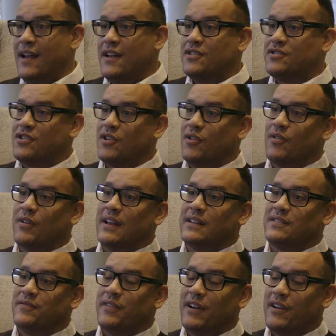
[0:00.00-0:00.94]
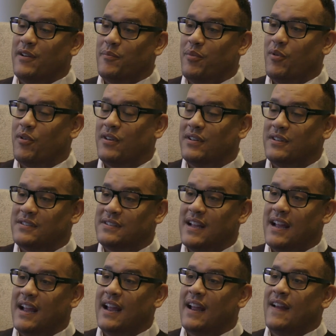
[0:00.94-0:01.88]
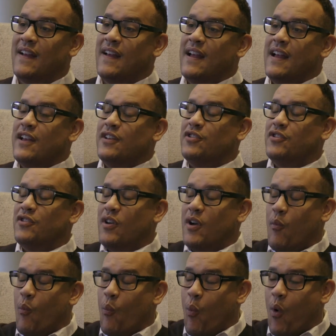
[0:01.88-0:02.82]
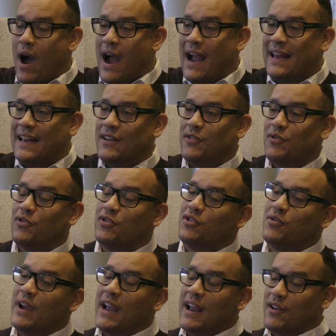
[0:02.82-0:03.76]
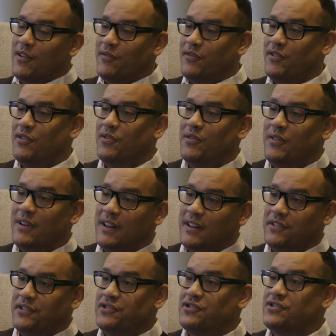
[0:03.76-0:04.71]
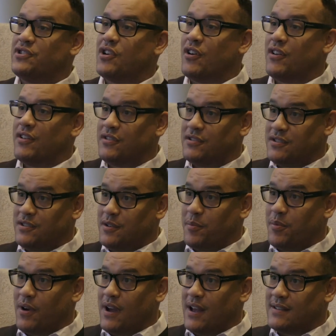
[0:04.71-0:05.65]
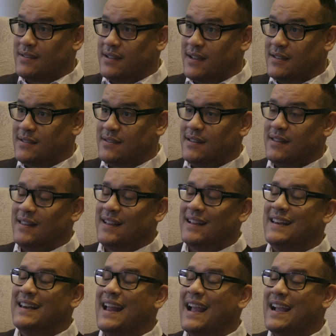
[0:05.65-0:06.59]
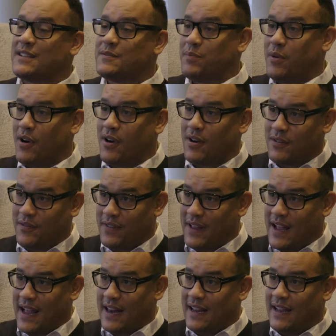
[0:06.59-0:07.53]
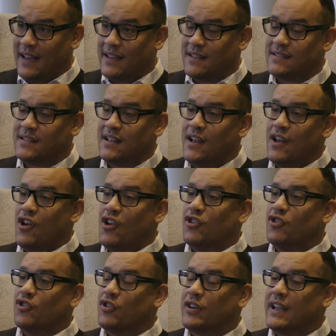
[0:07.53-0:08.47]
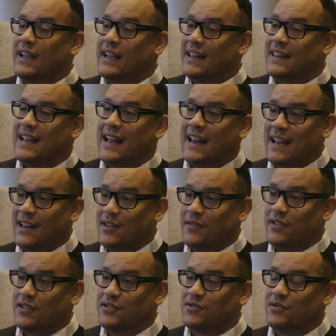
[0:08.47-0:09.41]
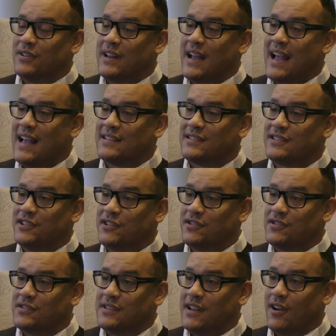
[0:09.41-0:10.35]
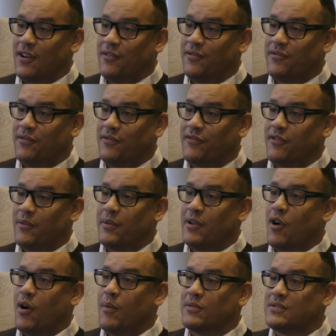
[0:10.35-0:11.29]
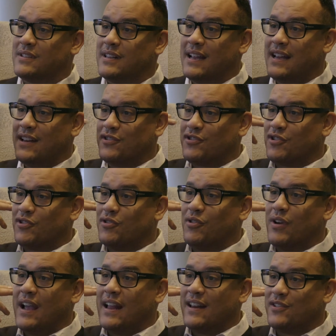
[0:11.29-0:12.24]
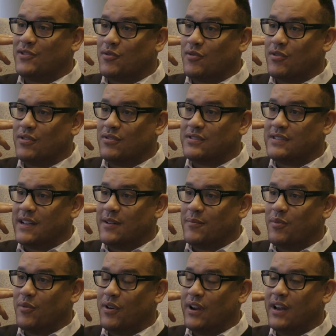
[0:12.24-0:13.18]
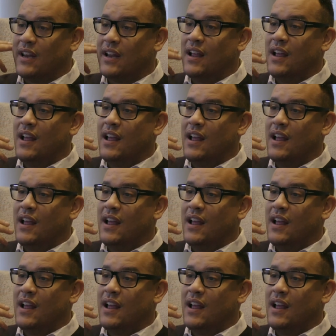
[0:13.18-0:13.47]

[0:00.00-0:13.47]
So it's very important to say, widen who you interview starts the process. The next part of that is looking at that individual and asking yourself from almost an internal editorial standpoint,